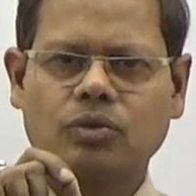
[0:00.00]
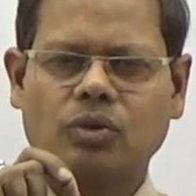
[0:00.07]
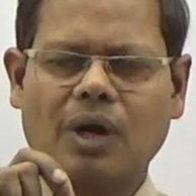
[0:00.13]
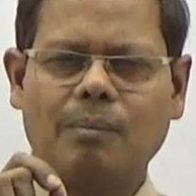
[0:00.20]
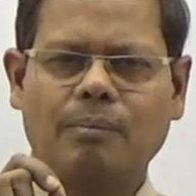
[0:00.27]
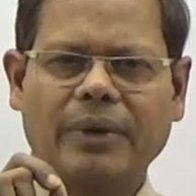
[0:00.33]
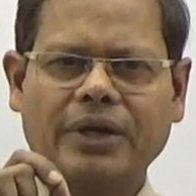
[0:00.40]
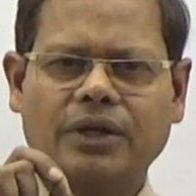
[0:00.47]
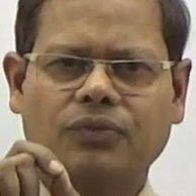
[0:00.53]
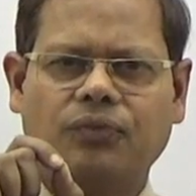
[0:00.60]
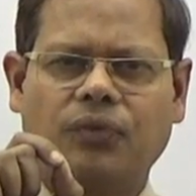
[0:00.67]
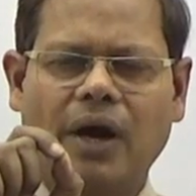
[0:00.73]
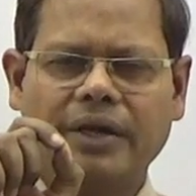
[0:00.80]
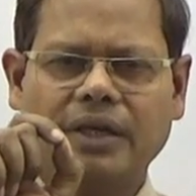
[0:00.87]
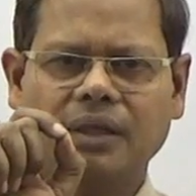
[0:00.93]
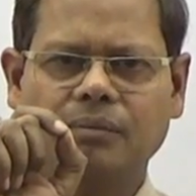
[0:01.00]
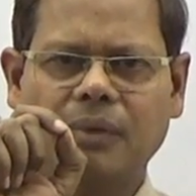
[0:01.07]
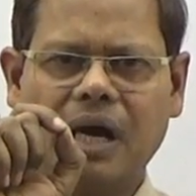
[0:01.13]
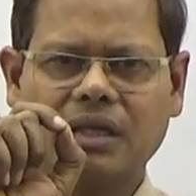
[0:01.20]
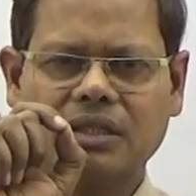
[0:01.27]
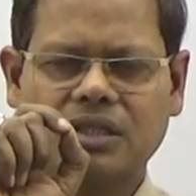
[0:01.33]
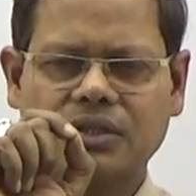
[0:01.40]
to complete 40
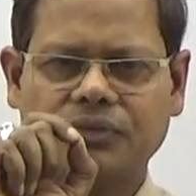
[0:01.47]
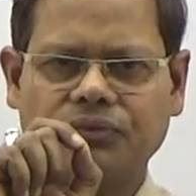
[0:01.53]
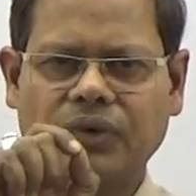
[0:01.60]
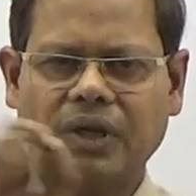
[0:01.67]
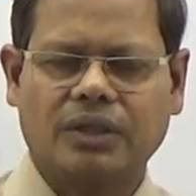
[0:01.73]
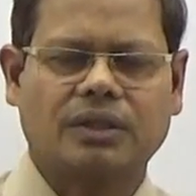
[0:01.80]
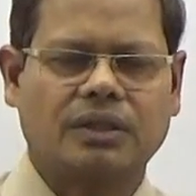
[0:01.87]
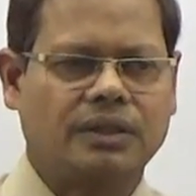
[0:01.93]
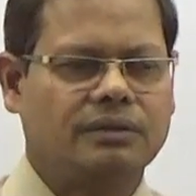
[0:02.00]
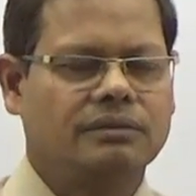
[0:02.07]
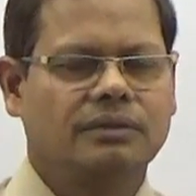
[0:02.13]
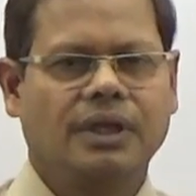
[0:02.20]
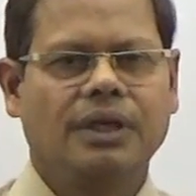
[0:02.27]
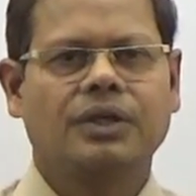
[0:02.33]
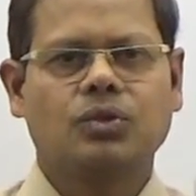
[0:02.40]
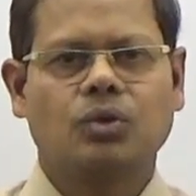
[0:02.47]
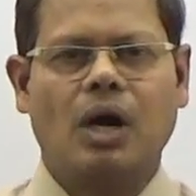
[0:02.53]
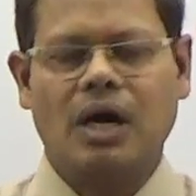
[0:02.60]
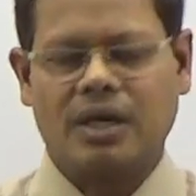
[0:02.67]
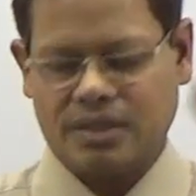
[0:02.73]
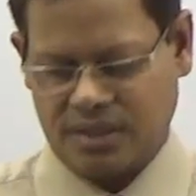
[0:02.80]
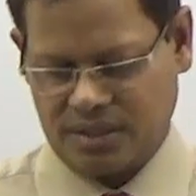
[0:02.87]
marks worth in 2
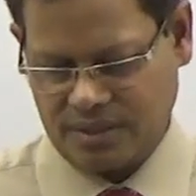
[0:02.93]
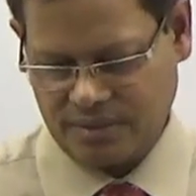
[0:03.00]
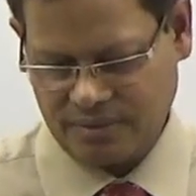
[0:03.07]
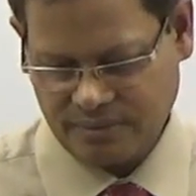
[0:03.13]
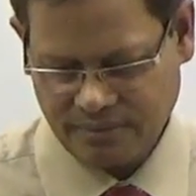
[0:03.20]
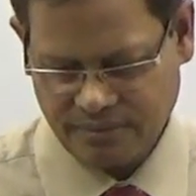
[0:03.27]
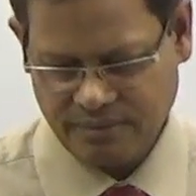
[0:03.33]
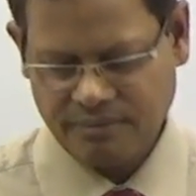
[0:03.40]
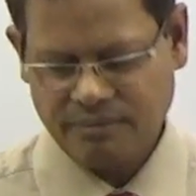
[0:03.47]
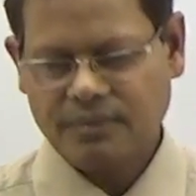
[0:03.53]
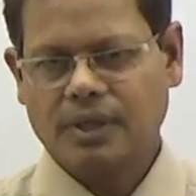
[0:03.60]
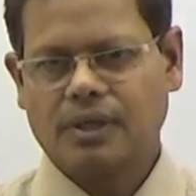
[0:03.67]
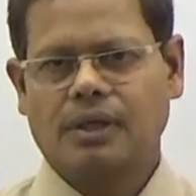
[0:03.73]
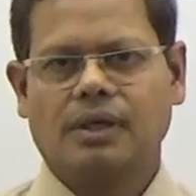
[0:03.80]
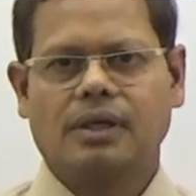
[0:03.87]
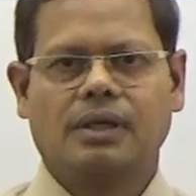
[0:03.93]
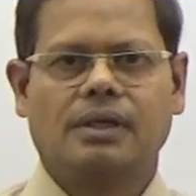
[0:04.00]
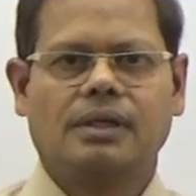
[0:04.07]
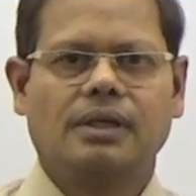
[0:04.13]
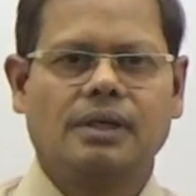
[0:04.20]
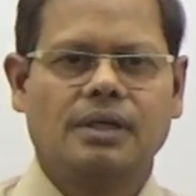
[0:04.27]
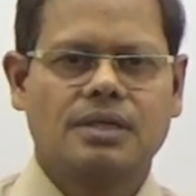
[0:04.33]
hours.
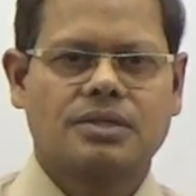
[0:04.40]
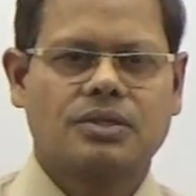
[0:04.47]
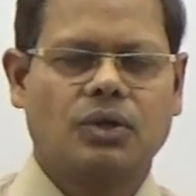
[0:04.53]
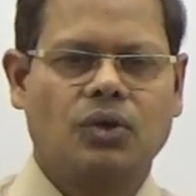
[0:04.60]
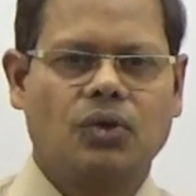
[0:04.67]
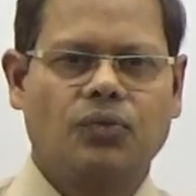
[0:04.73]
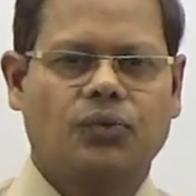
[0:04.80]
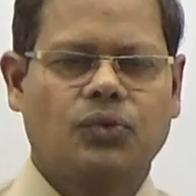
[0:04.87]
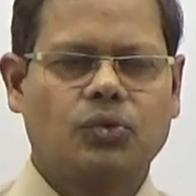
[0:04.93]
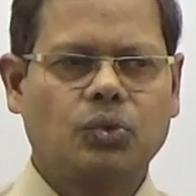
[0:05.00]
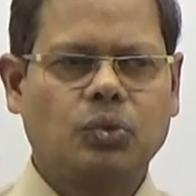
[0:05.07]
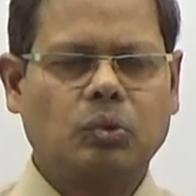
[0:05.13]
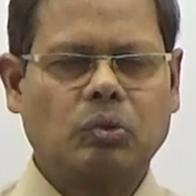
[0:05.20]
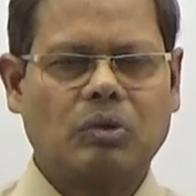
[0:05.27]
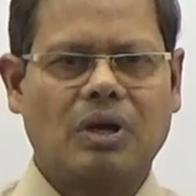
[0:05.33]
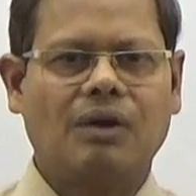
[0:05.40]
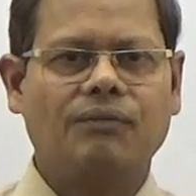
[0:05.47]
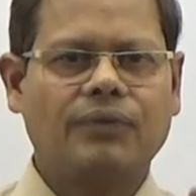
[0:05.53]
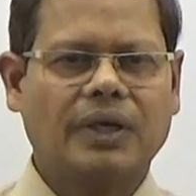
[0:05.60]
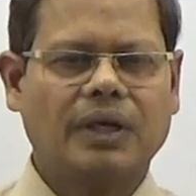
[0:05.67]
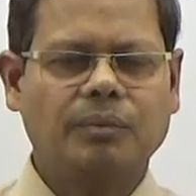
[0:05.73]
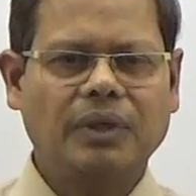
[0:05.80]
So to
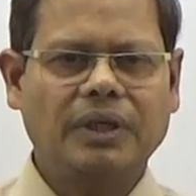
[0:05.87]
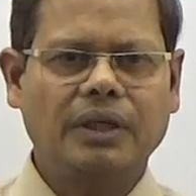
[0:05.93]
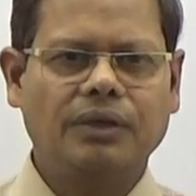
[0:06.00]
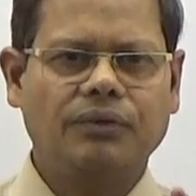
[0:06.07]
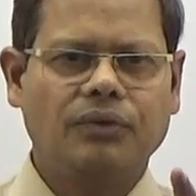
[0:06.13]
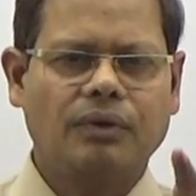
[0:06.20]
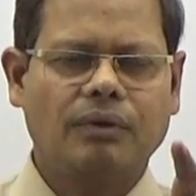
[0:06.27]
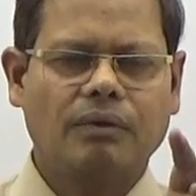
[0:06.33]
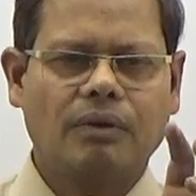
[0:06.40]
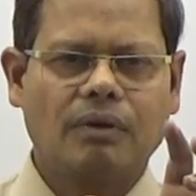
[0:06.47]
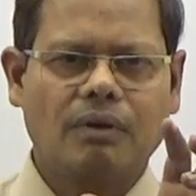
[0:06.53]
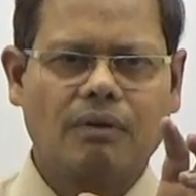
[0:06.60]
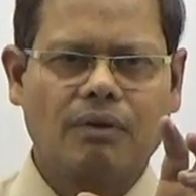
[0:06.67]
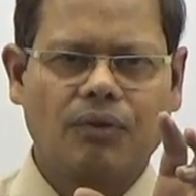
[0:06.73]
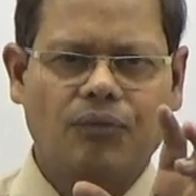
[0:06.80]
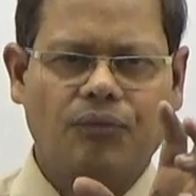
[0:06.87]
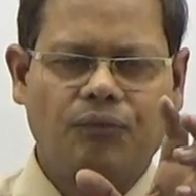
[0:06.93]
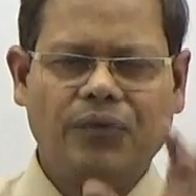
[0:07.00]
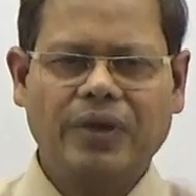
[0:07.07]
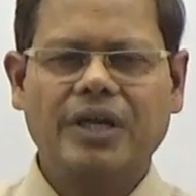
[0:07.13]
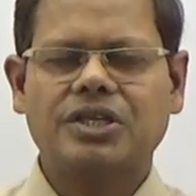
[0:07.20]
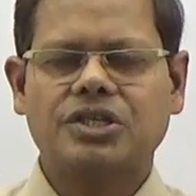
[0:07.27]
comfortably
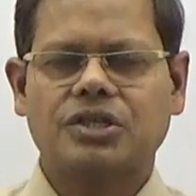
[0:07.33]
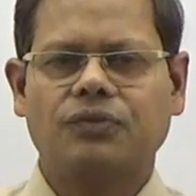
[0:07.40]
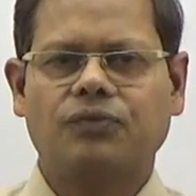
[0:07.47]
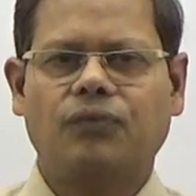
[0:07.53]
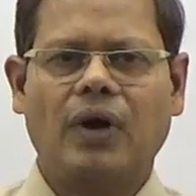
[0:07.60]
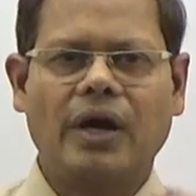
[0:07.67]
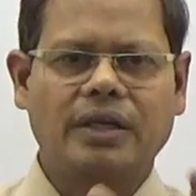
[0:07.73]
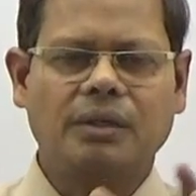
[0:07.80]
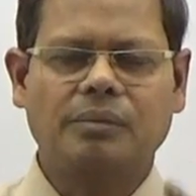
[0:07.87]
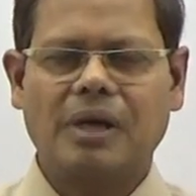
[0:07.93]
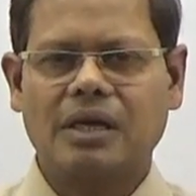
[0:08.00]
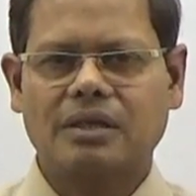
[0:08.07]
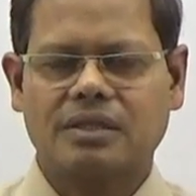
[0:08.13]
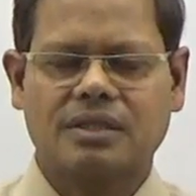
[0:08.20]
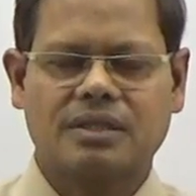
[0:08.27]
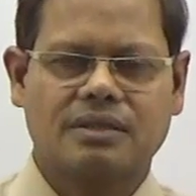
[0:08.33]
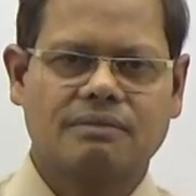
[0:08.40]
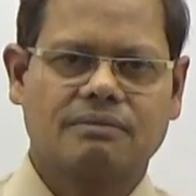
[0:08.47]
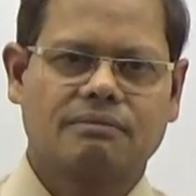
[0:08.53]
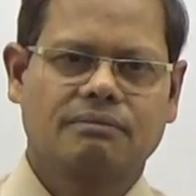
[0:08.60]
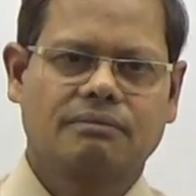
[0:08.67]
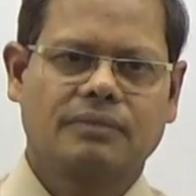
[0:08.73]
finish 40 marks
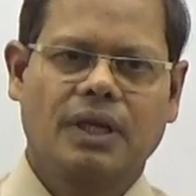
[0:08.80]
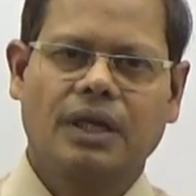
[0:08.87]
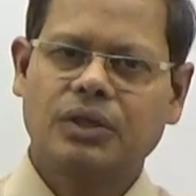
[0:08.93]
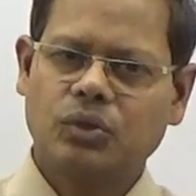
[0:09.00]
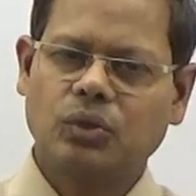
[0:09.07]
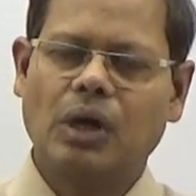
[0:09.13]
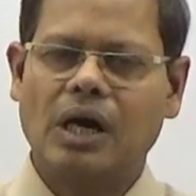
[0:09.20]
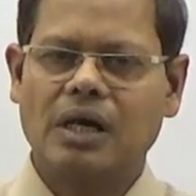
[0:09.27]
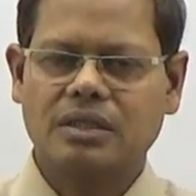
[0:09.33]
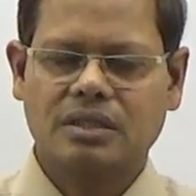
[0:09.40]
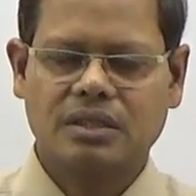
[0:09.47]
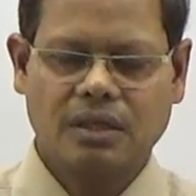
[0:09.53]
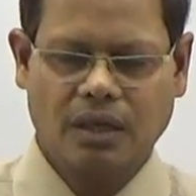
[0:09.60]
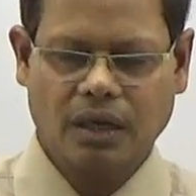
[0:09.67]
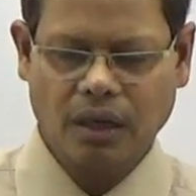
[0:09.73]
in 2 hours,